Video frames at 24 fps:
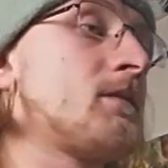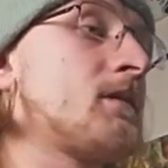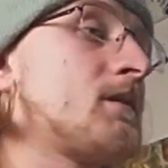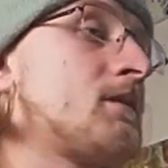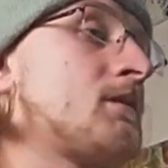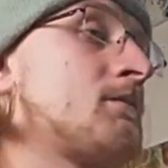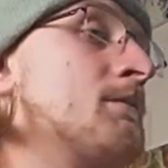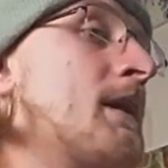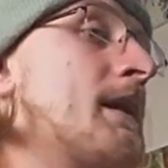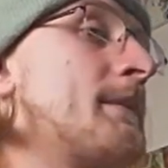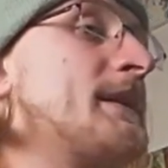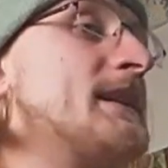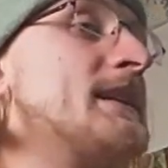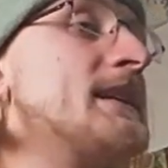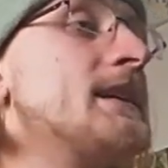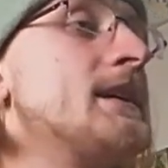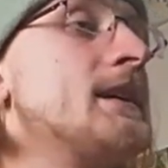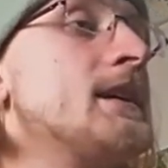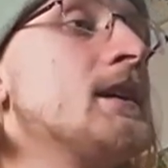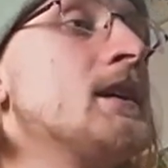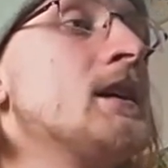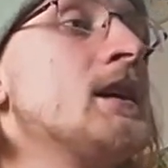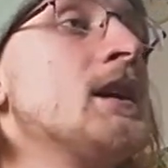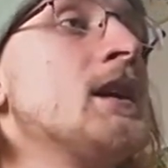
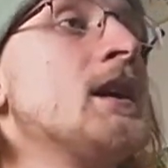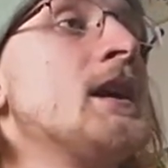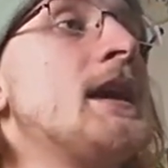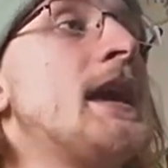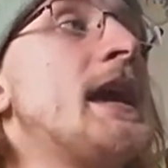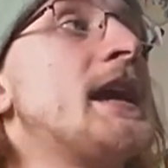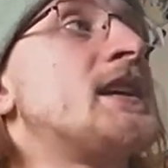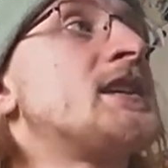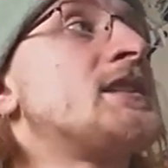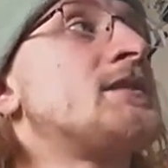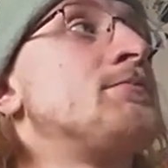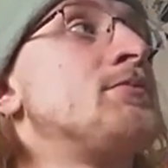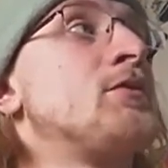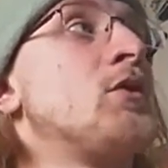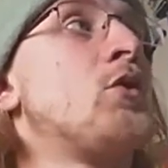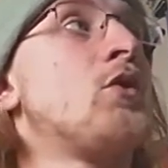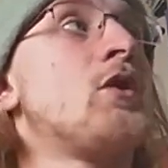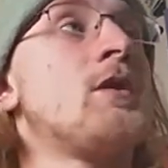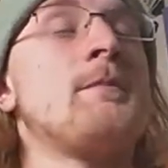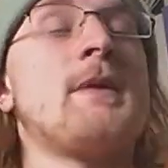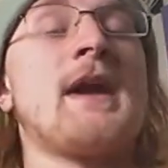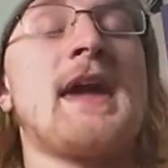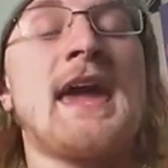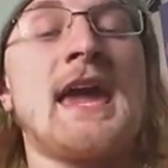maybe
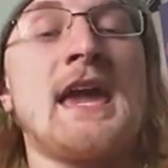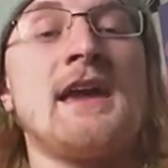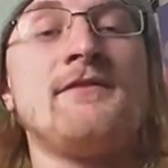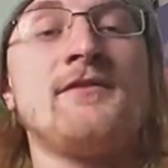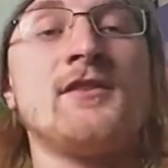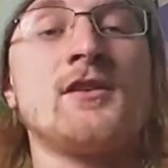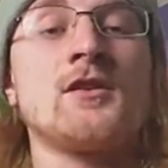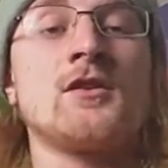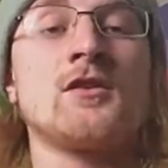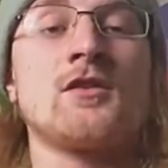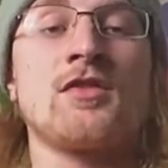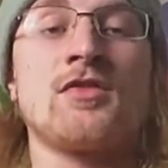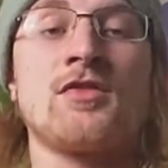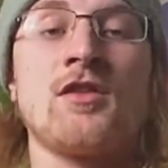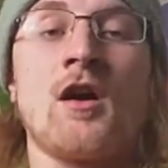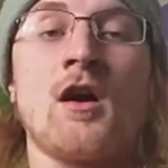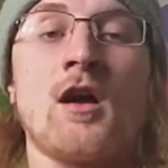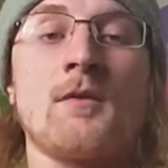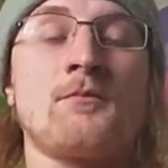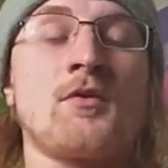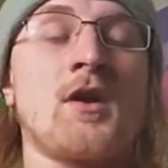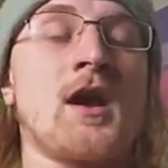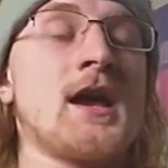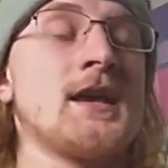explore behavior,
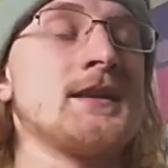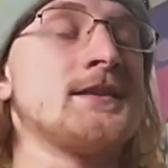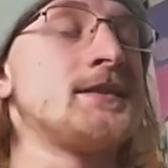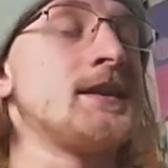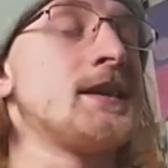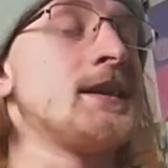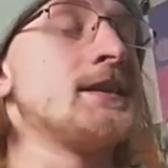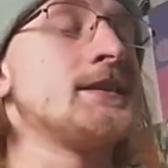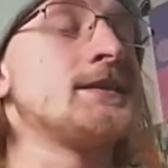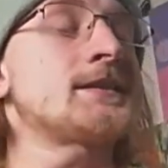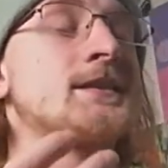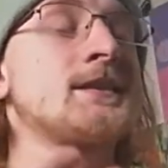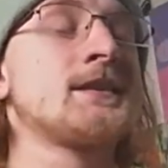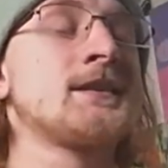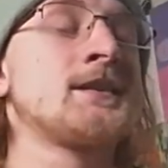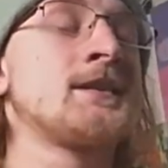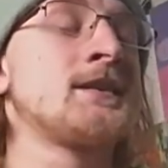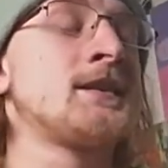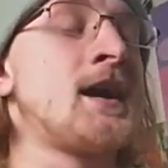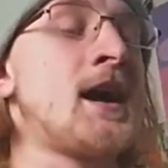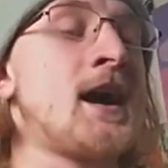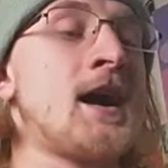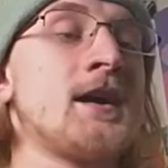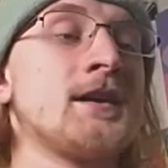thought process,
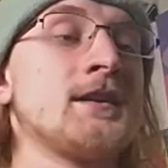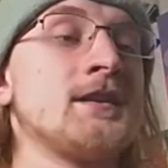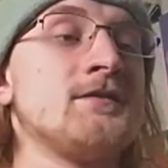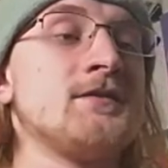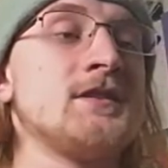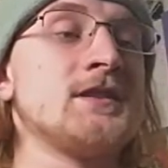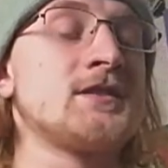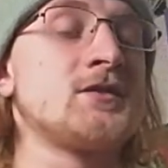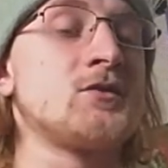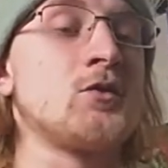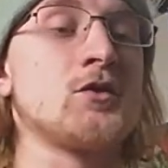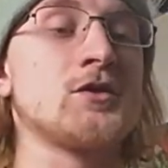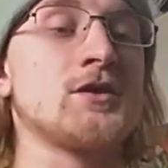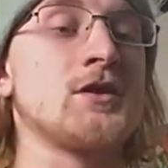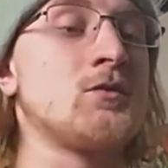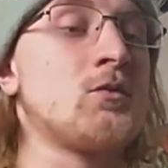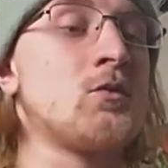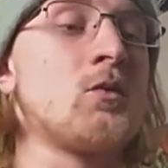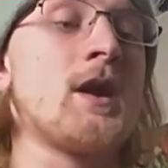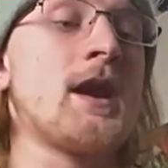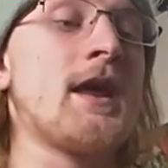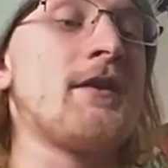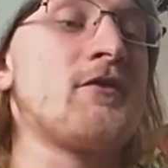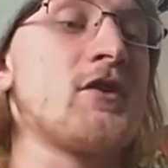cognitive distortion,
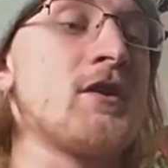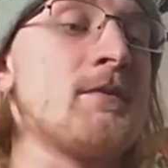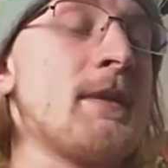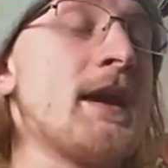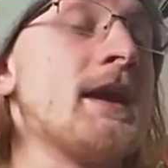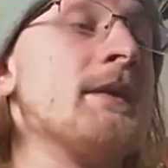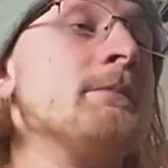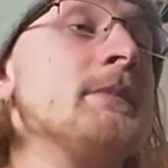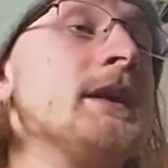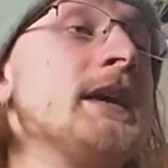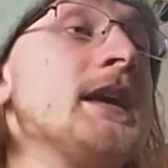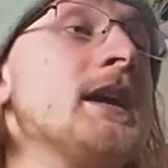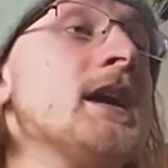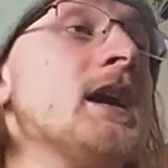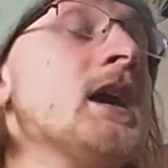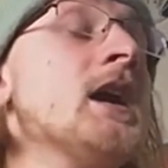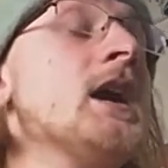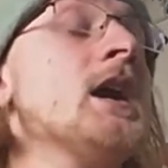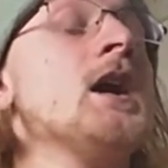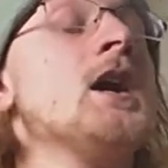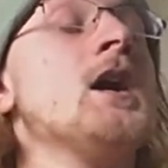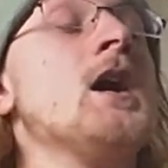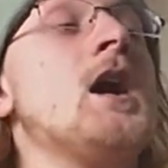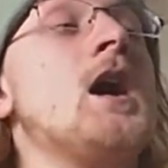whatever it may be,
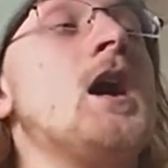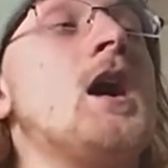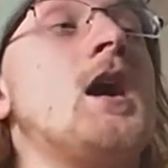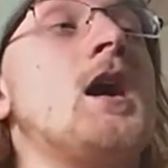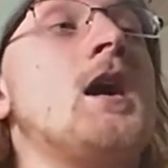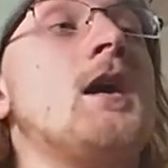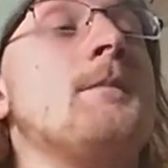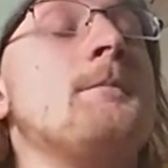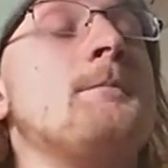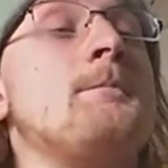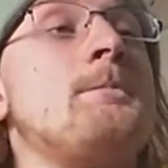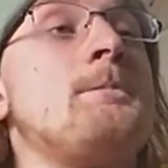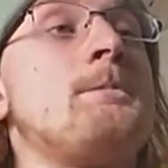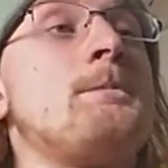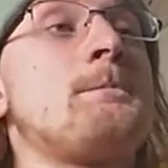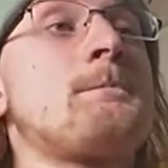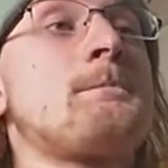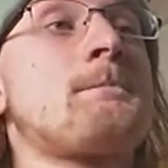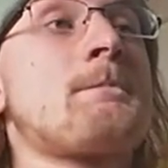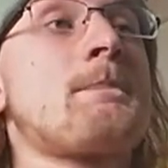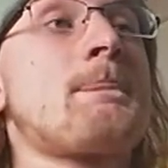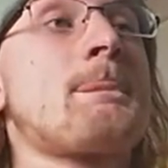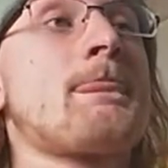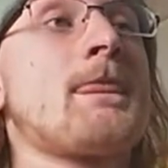um,
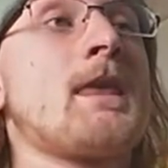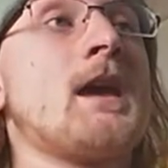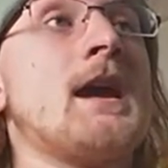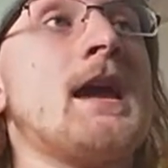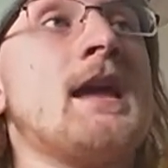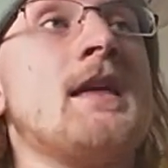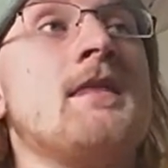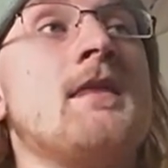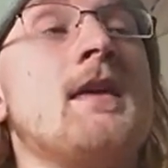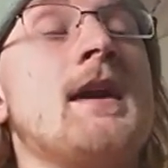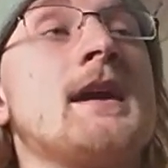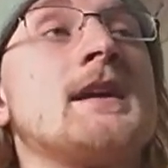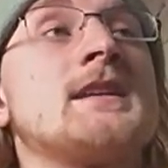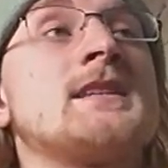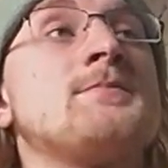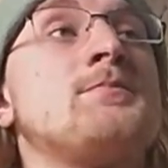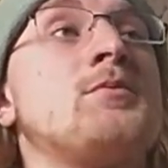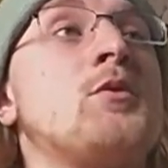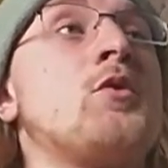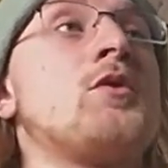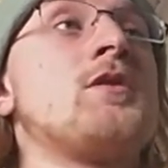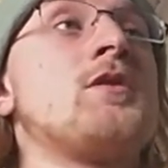and explore